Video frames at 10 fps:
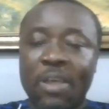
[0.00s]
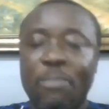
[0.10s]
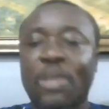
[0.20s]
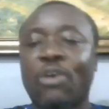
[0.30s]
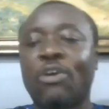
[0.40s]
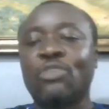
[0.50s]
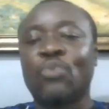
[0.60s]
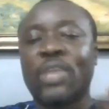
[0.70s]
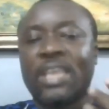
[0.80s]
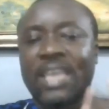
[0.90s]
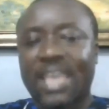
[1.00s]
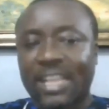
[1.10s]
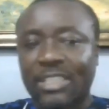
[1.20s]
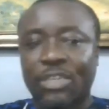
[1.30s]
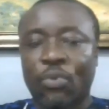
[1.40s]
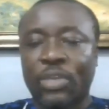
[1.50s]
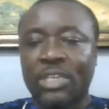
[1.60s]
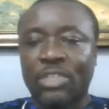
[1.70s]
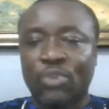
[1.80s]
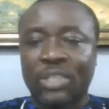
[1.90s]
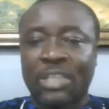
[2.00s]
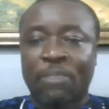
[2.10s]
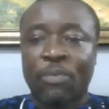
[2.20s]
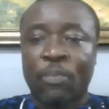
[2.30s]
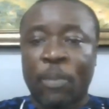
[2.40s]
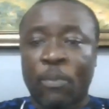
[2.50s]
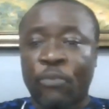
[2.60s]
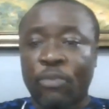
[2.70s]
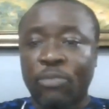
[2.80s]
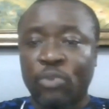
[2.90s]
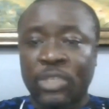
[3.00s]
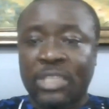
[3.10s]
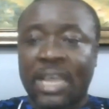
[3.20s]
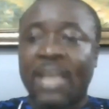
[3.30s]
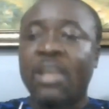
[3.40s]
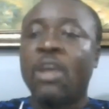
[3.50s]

because we engaged with the twitter people from twitter